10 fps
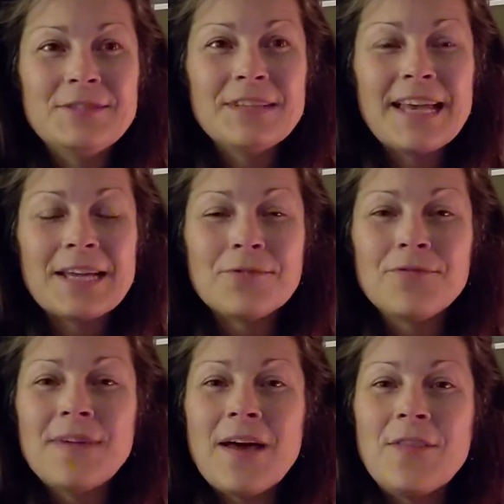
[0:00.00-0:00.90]
like a
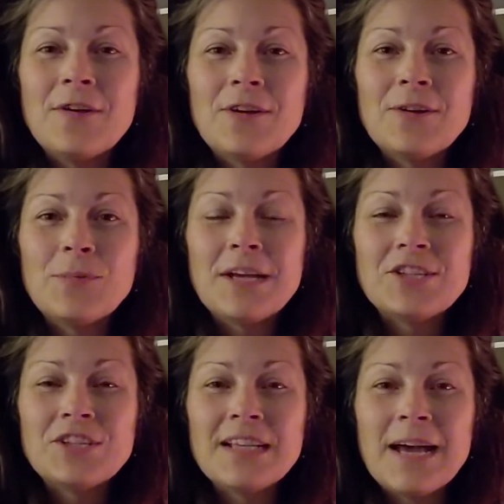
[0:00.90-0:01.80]
feather
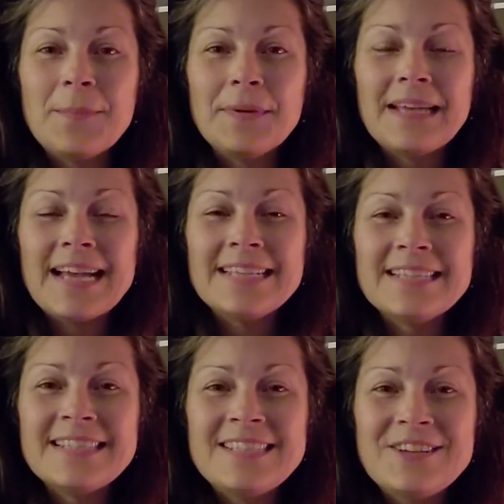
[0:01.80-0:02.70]
brushing up
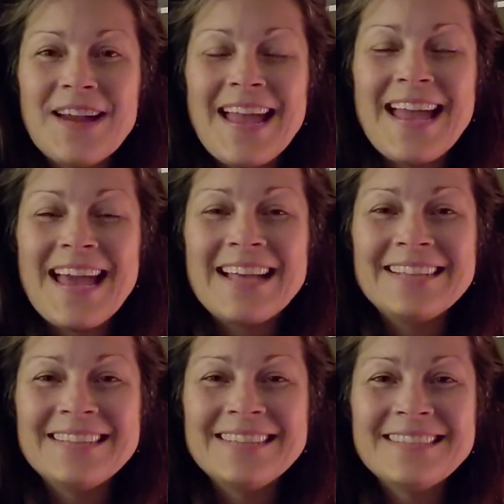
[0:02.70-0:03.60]
against your
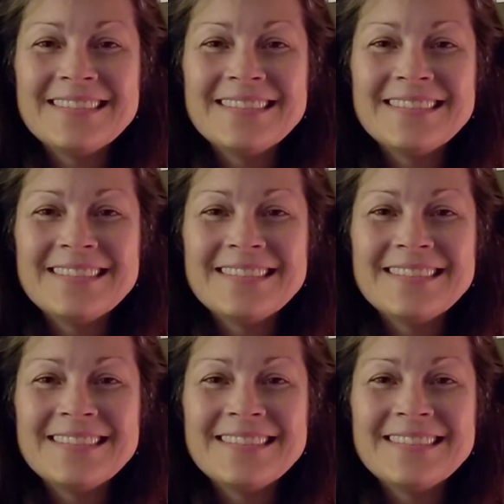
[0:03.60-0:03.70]
hands.